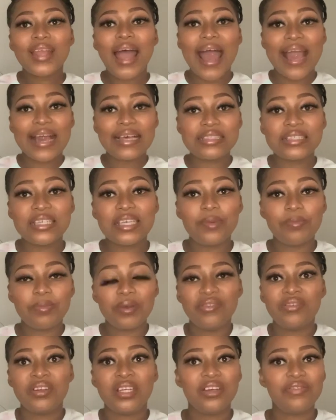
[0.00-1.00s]
I skip,
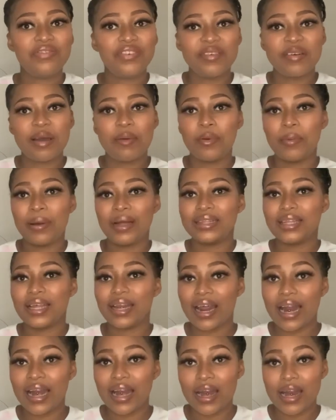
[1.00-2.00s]
even if I go
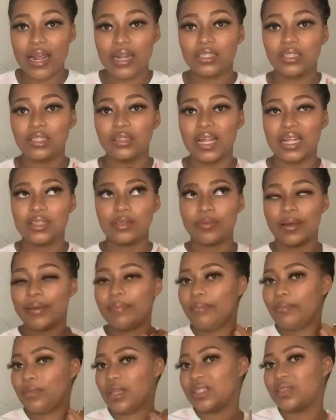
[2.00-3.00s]
300, that's my
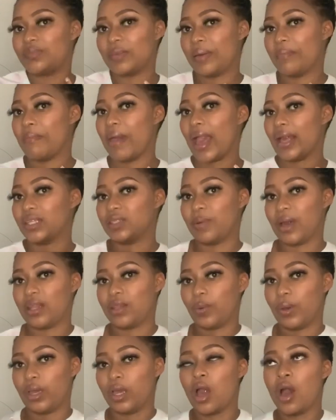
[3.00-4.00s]
max, by the
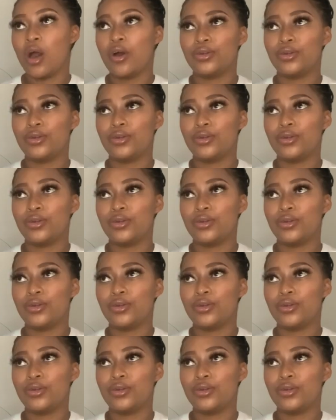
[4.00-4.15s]
way.